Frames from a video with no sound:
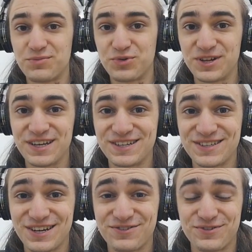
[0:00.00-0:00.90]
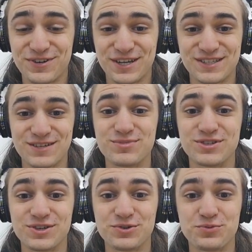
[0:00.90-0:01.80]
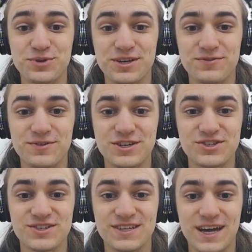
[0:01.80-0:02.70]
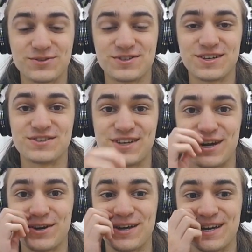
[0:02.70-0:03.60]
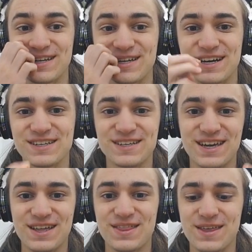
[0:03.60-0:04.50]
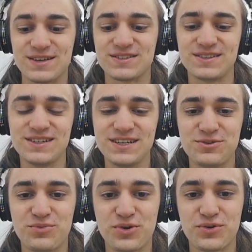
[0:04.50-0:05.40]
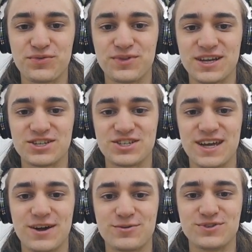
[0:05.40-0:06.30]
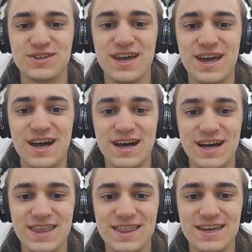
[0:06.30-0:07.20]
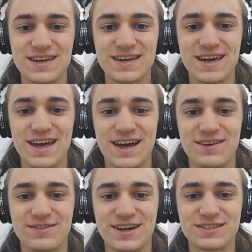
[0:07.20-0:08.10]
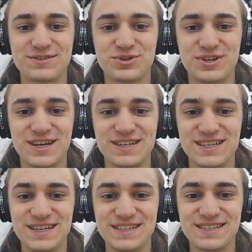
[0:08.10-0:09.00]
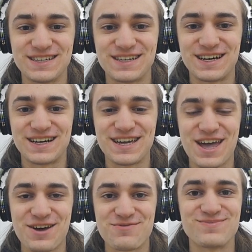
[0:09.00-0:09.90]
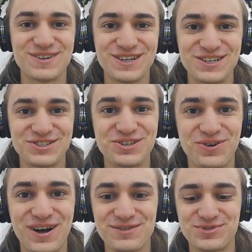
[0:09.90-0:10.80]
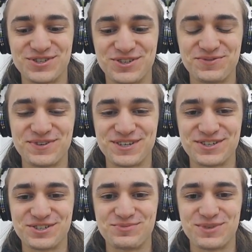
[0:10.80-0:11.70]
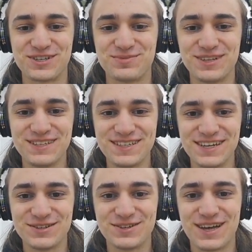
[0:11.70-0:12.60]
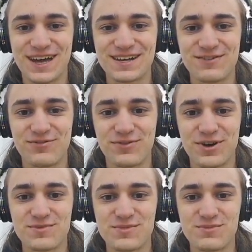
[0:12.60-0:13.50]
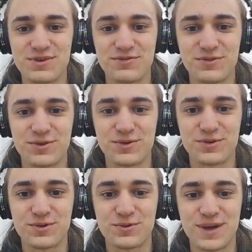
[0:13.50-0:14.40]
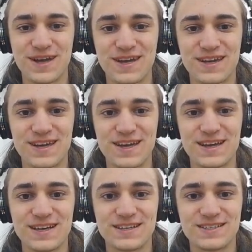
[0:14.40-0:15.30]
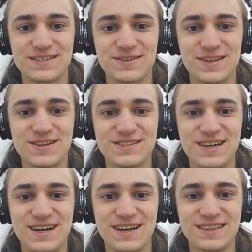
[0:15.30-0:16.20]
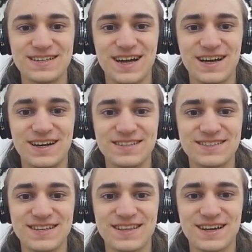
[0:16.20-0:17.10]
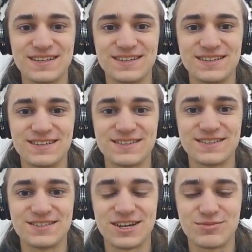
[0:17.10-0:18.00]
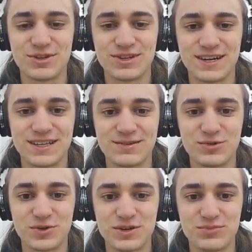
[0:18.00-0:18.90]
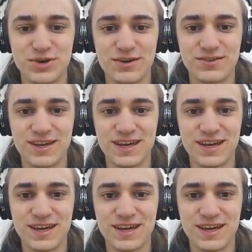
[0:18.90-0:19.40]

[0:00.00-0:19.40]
I'm really excited for next episode when we can finish the downstairs area and kind of get things a little more fleshed out. I think I've got some good ideas, and I am so hyped to finish this place. But let's a look at it from a bit further away. So there's the island. I honestly think I did a decent job on the island. I'm quite proud of